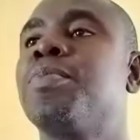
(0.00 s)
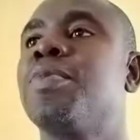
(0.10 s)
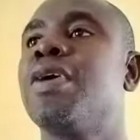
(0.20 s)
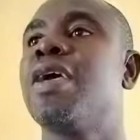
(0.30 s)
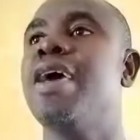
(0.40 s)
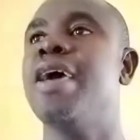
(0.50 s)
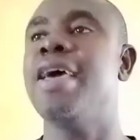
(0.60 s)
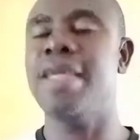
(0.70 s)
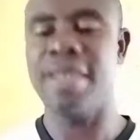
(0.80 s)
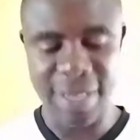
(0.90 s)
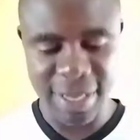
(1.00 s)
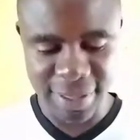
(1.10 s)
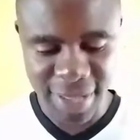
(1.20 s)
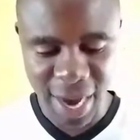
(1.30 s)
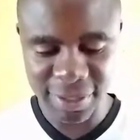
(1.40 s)
And in
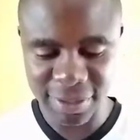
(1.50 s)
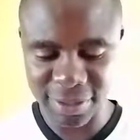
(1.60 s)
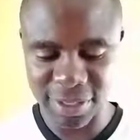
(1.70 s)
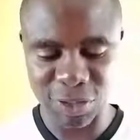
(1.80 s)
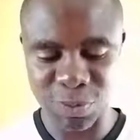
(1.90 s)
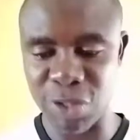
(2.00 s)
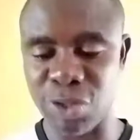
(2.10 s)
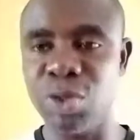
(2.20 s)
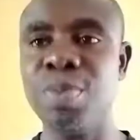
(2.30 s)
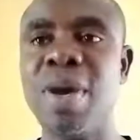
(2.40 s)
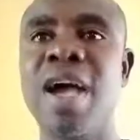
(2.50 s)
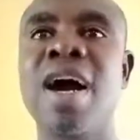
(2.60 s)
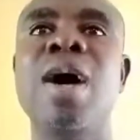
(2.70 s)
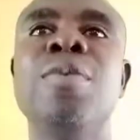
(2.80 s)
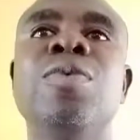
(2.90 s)
that expression, you might
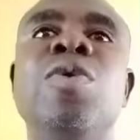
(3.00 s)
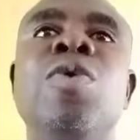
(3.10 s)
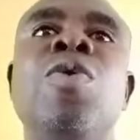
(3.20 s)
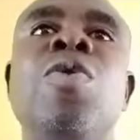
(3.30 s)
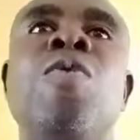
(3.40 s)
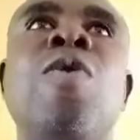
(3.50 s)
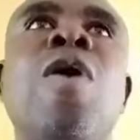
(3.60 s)
have what we